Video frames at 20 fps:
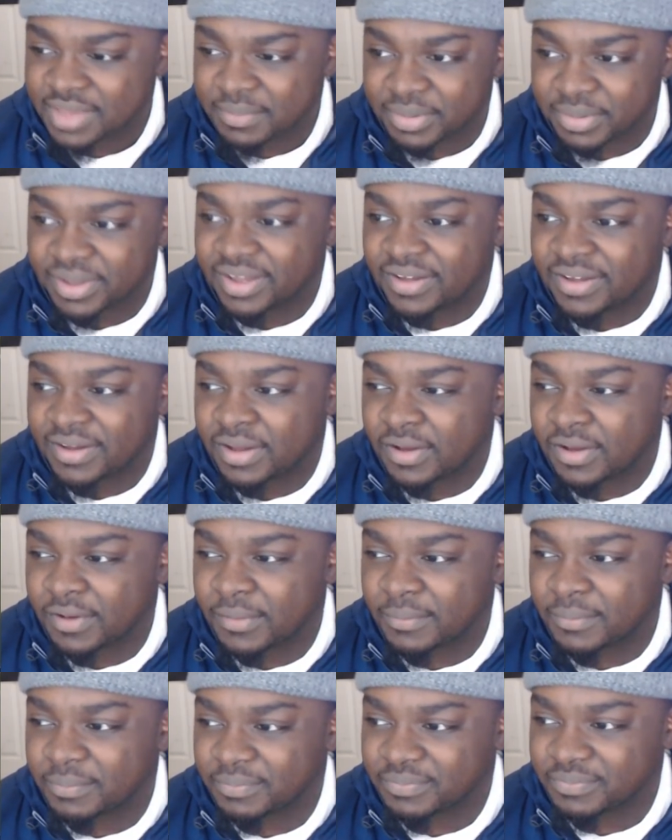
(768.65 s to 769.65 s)
But
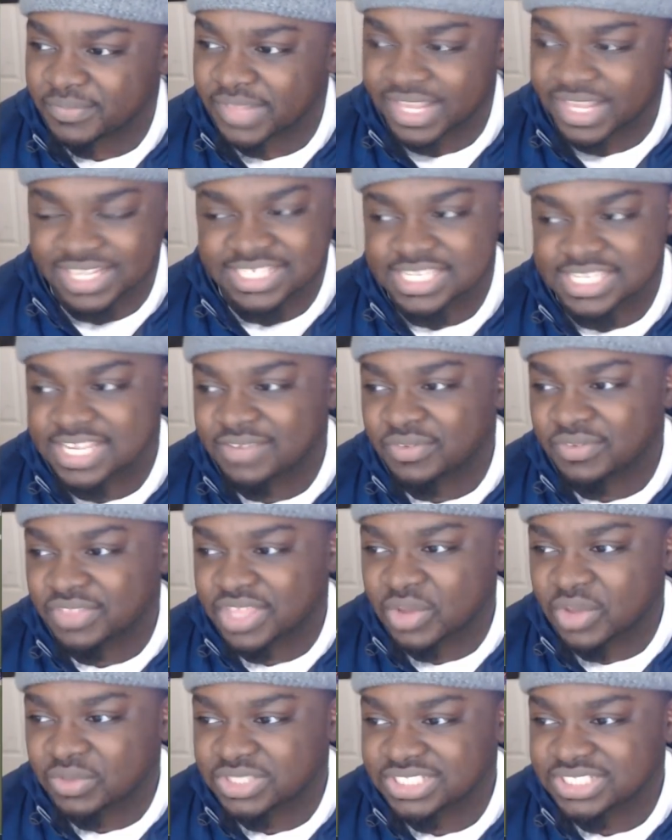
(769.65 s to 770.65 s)
um, like I said, with
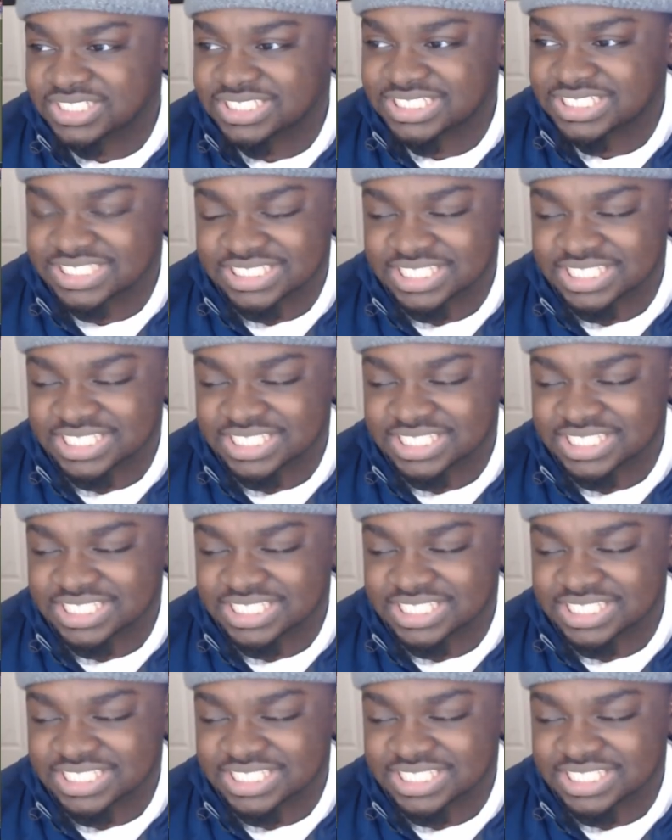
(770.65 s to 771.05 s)
coaches.